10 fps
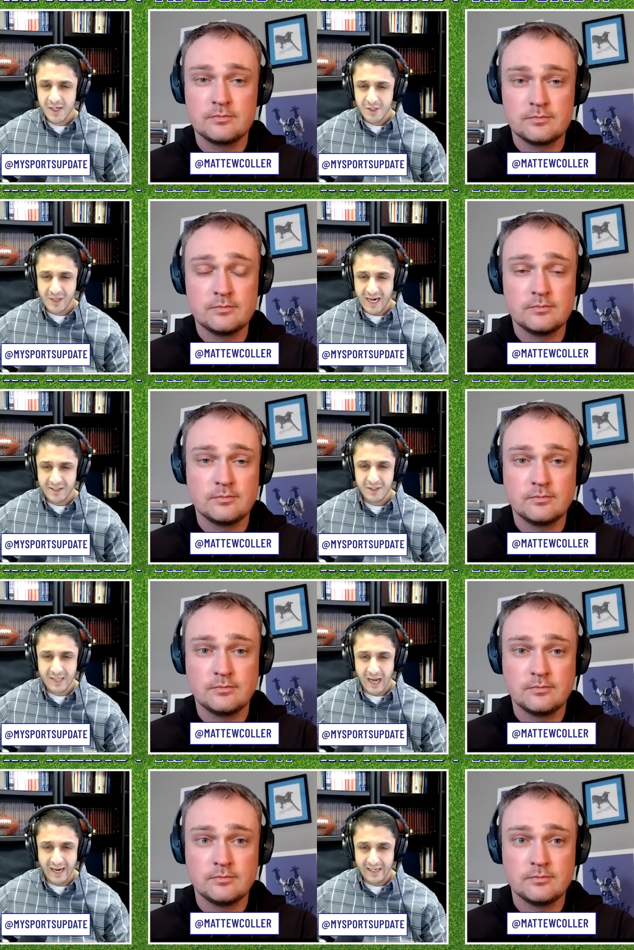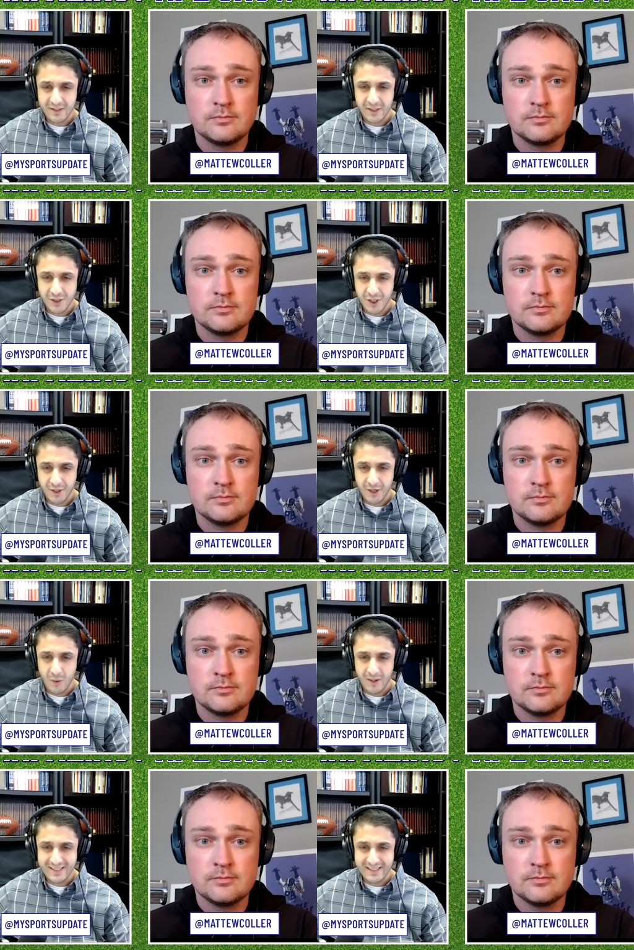Speaker 1: They're kind of tied into each other. I
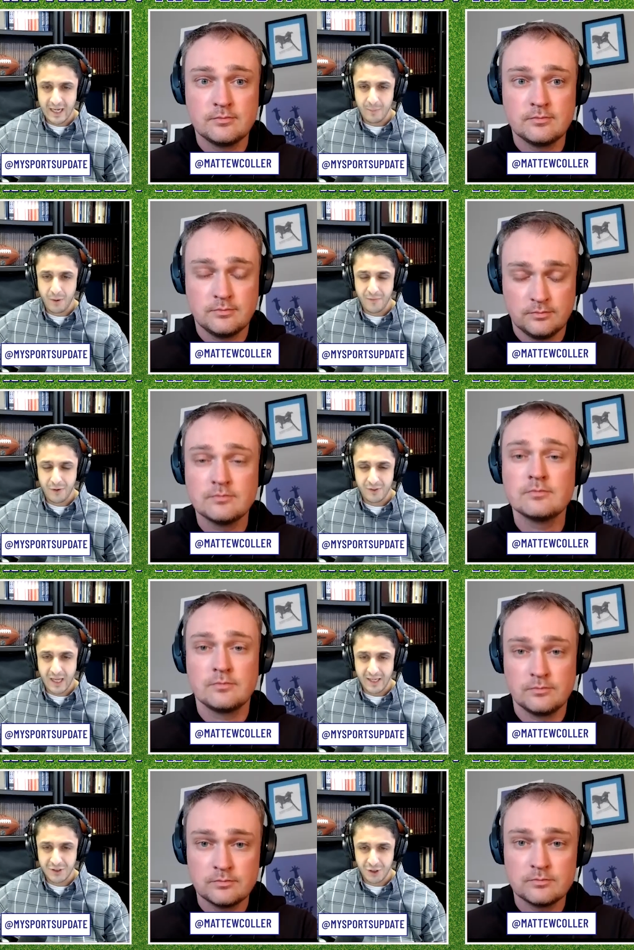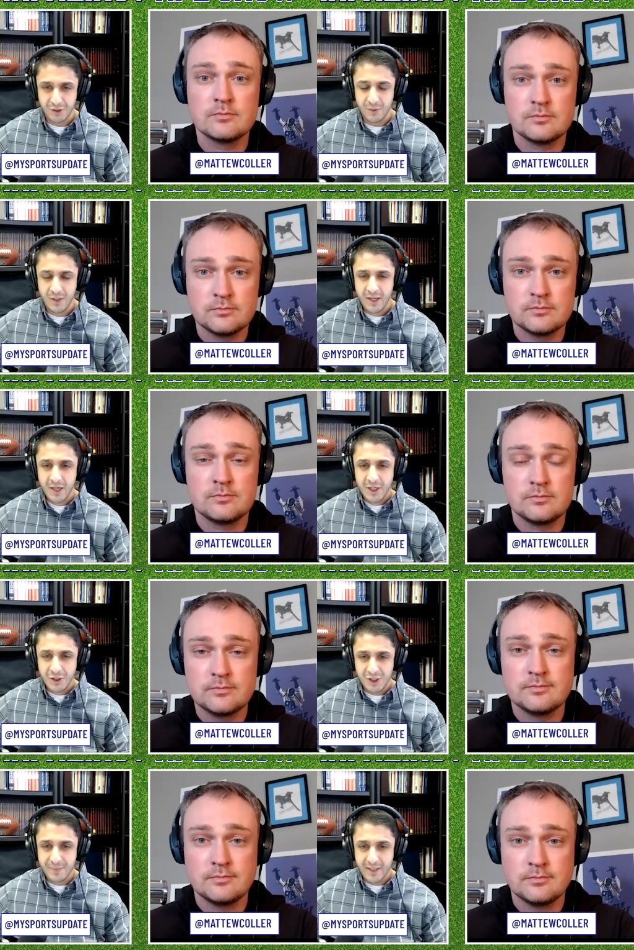want to see how both those guys do,
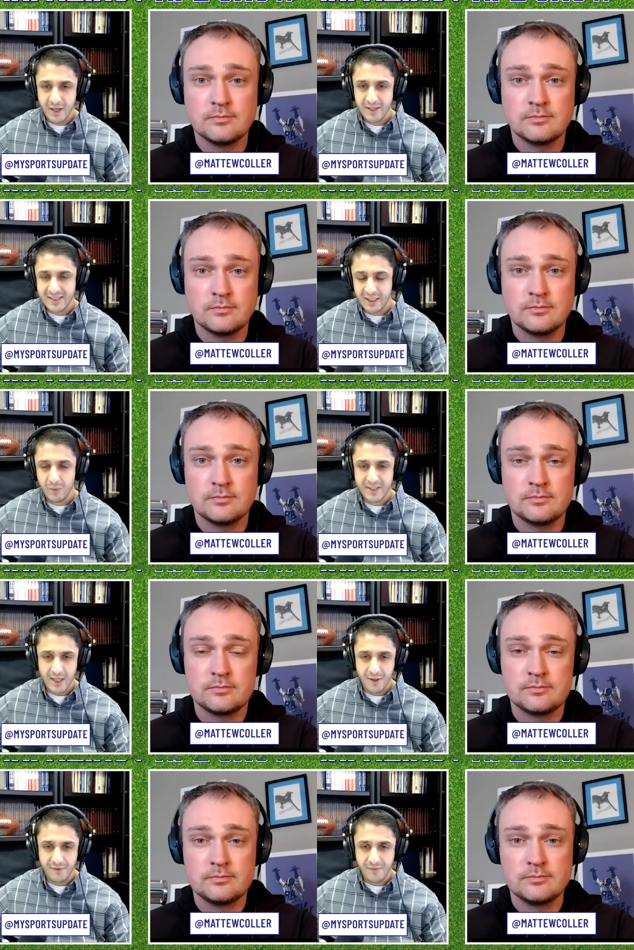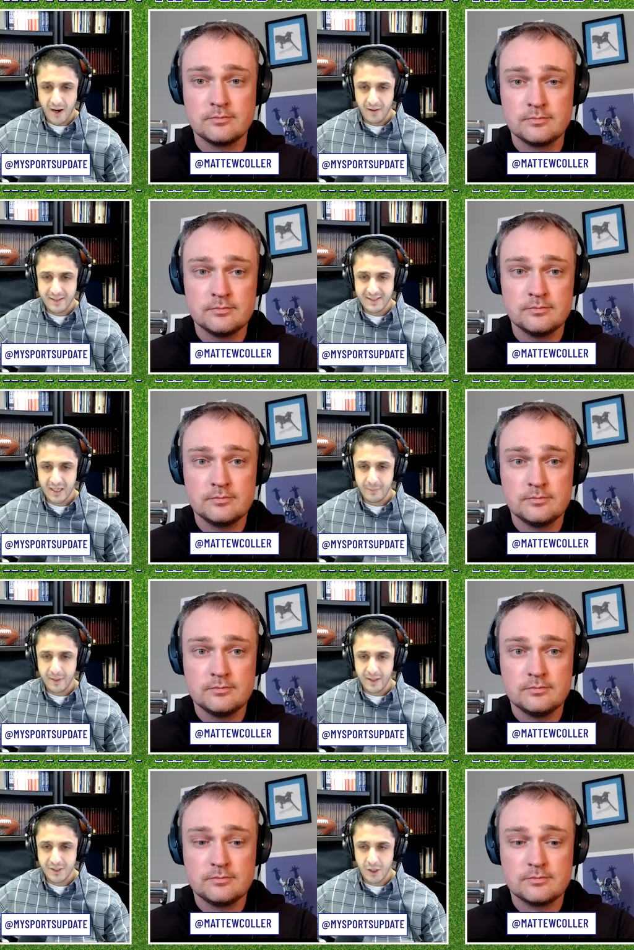just because he was the other finalist in
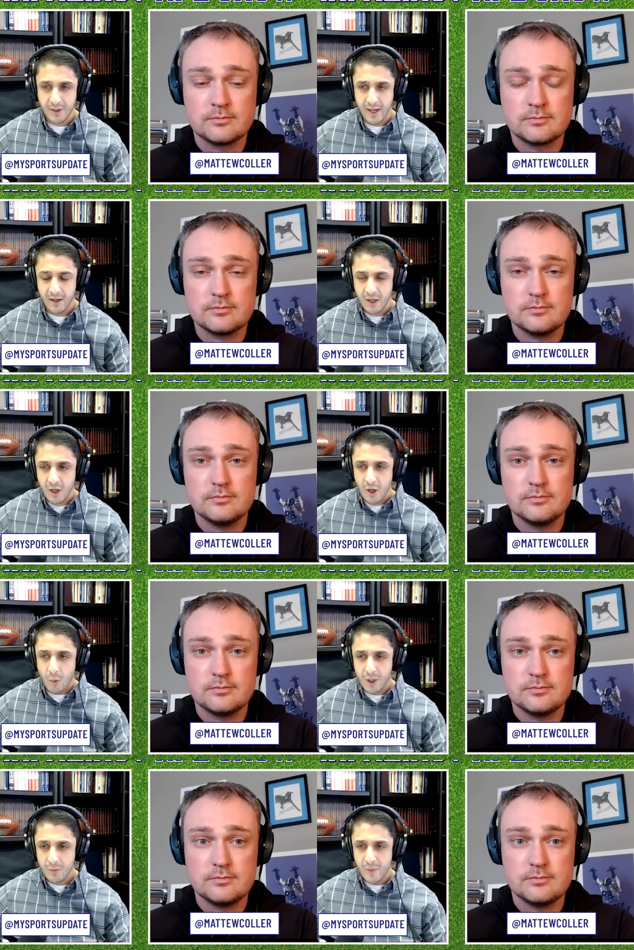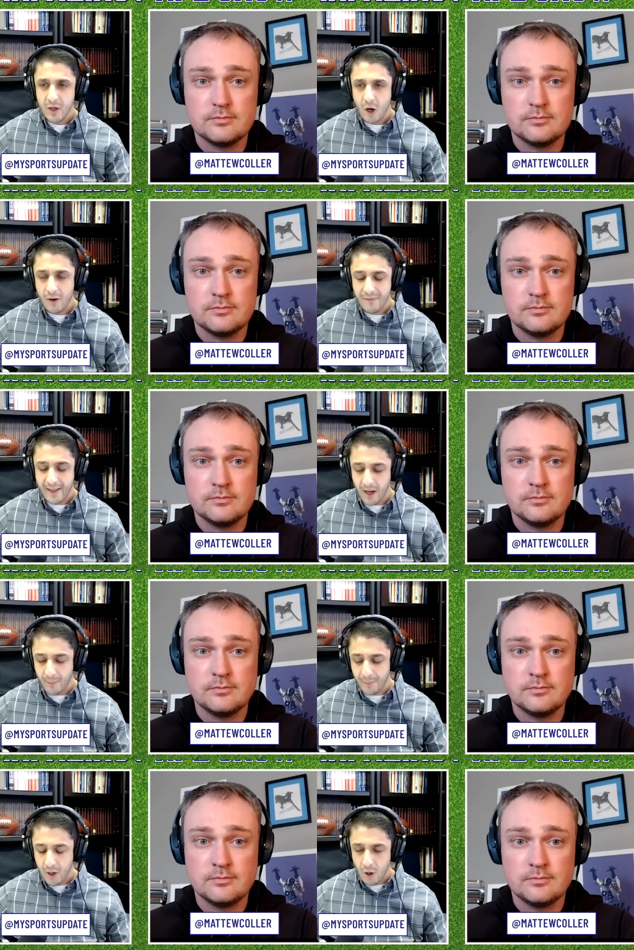Minnesota. When you bring all that
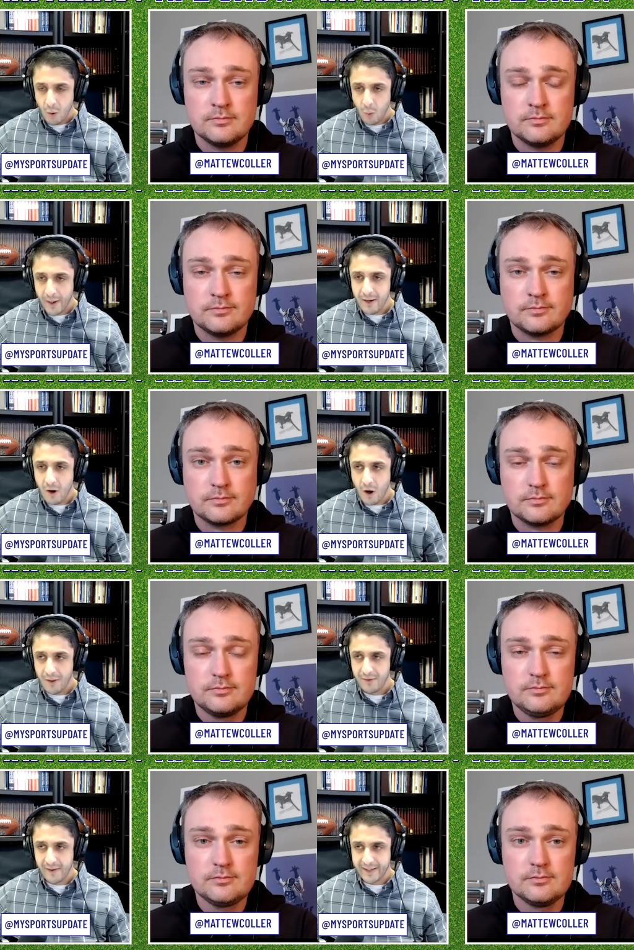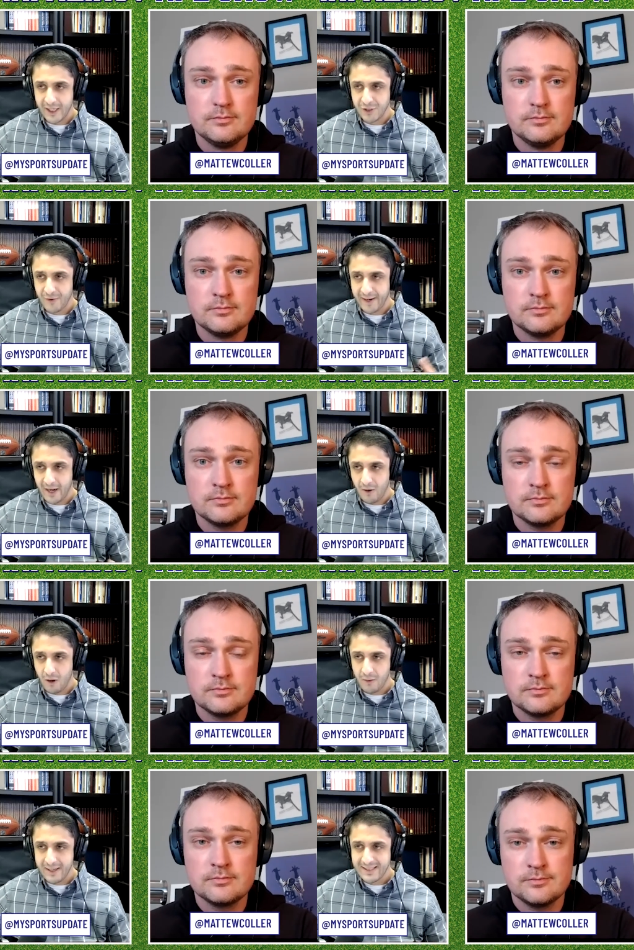up, where are the Vikings right now?
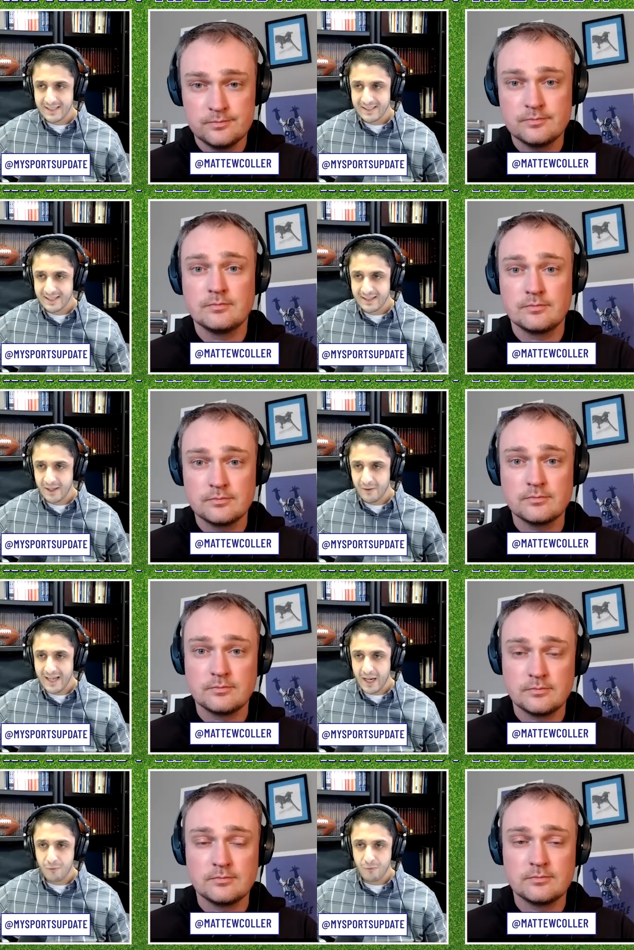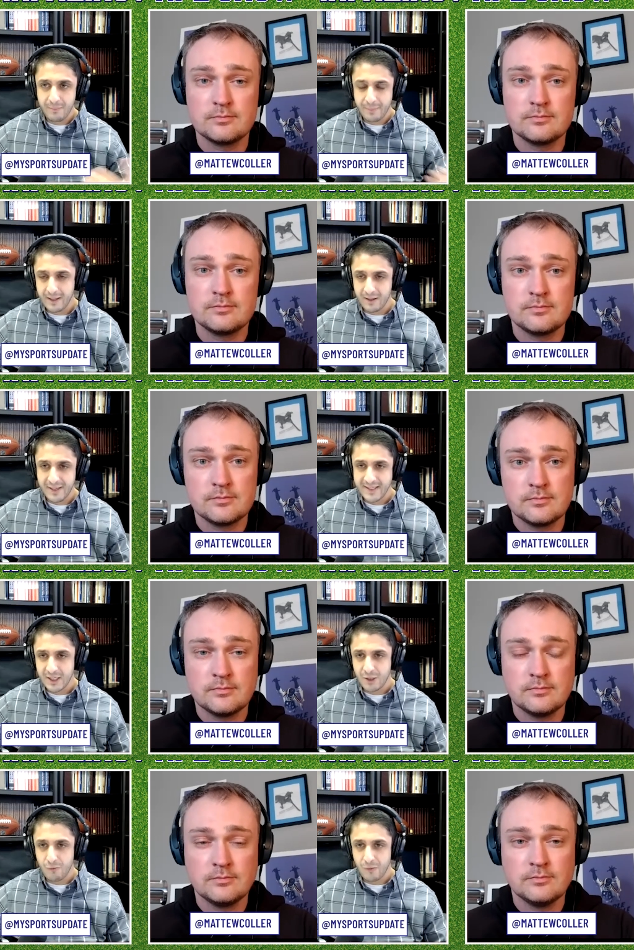Or it's it's clearly not a rebuild. Is
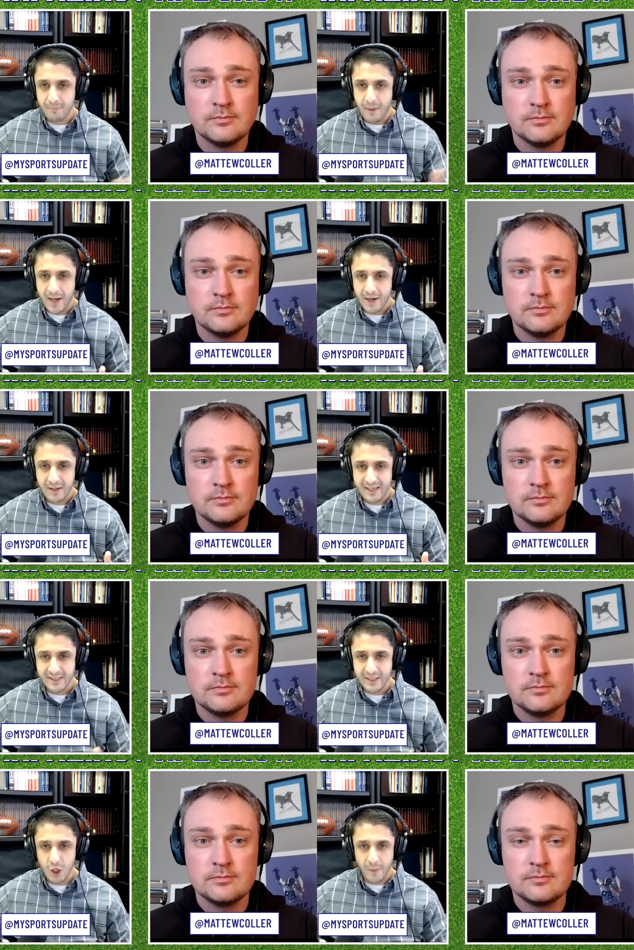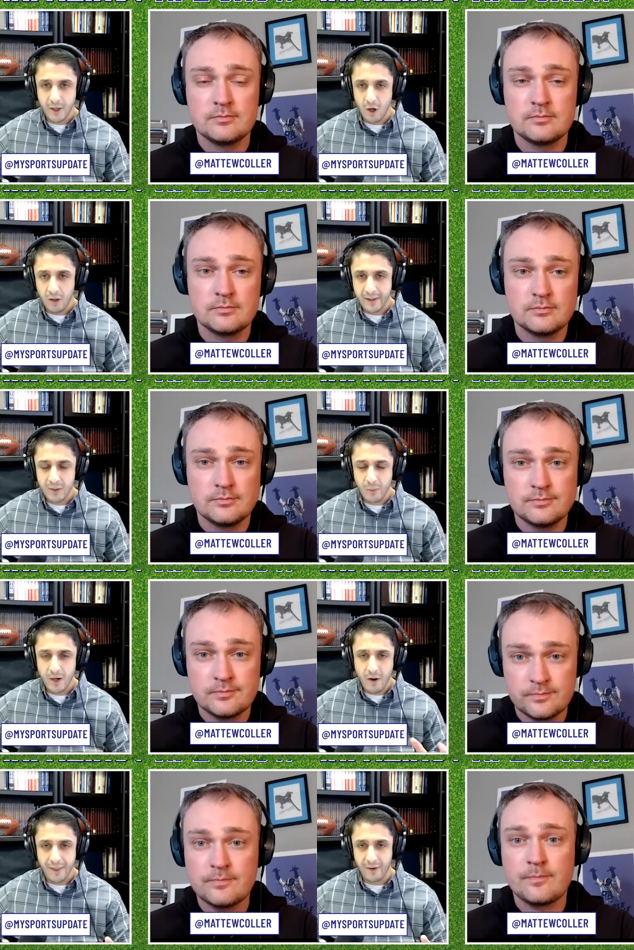it a remodel? Is it going all in? Where
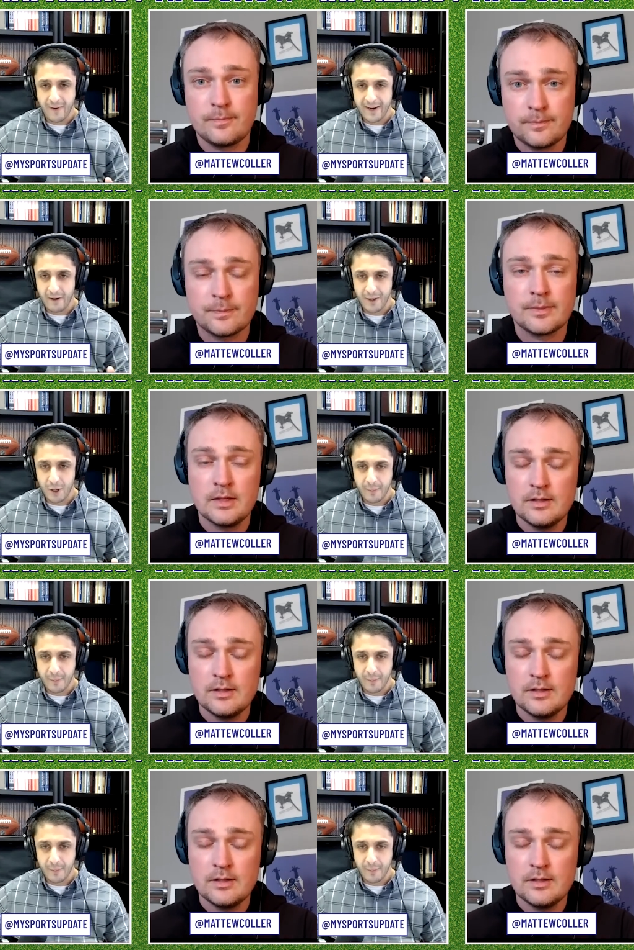are they right now, in your